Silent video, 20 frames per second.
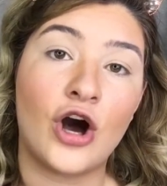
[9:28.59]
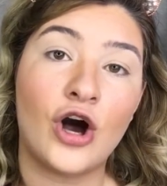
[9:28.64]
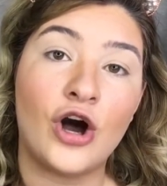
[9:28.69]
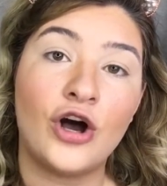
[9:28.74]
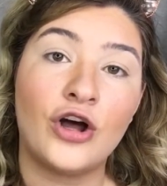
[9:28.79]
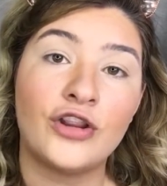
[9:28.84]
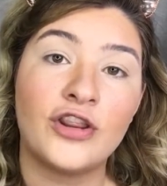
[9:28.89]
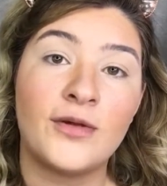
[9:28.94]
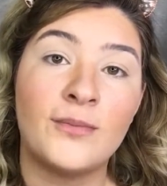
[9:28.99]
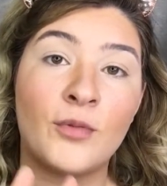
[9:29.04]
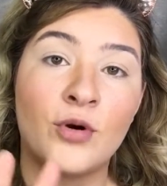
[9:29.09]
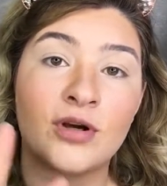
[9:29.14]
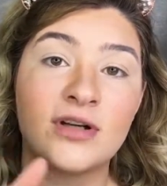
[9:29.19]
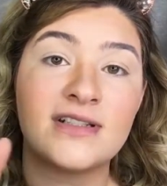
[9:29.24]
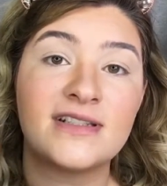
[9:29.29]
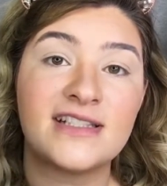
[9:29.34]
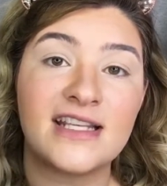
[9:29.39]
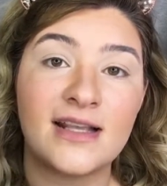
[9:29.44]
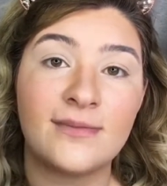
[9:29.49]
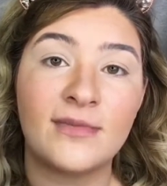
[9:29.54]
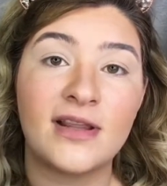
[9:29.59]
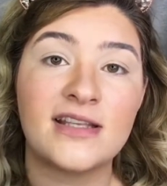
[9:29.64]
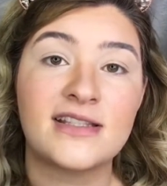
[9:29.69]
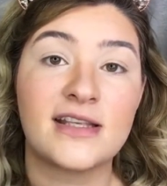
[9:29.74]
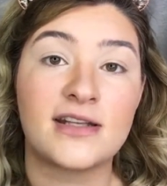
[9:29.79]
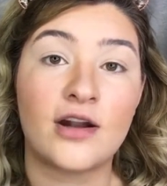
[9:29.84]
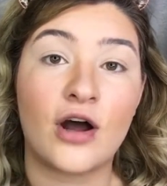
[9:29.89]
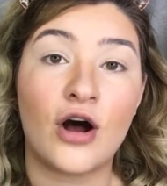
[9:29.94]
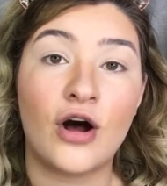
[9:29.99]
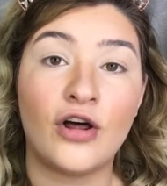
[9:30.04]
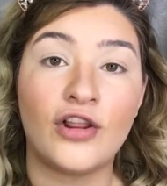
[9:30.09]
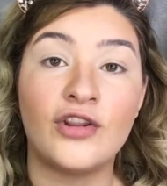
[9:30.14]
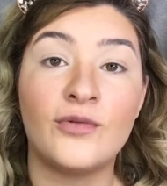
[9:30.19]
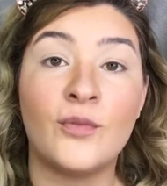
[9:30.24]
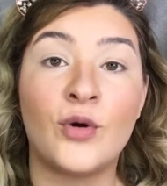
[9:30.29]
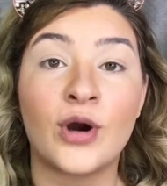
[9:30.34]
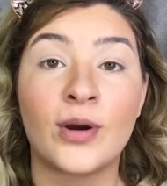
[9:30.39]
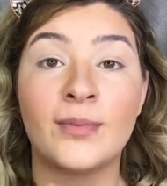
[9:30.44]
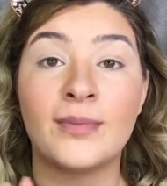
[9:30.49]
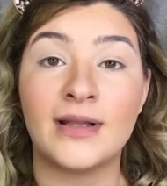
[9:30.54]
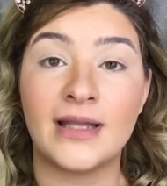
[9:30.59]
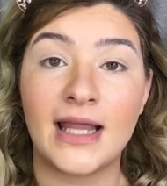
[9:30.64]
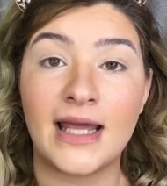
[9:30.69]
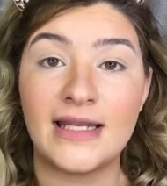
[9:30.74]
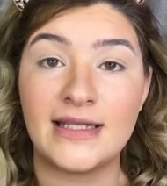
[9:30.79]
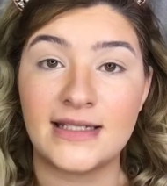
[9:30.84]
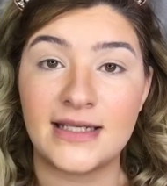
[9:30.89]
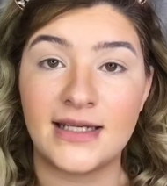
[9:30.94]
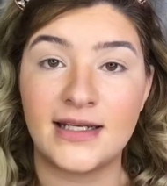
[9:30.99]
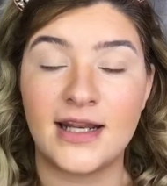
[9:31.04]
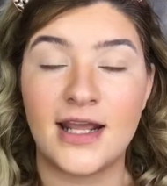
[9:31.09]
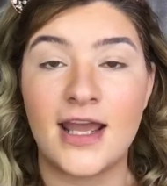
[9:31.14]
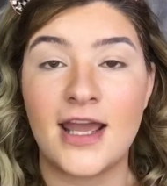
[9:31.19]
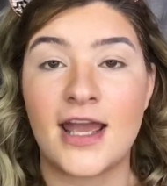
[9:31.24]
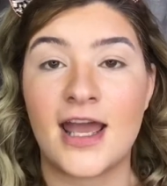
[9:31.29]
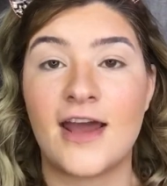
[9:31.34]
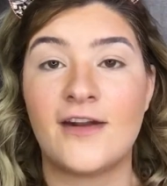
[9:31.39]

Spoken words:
all the more seamless and all the more blended.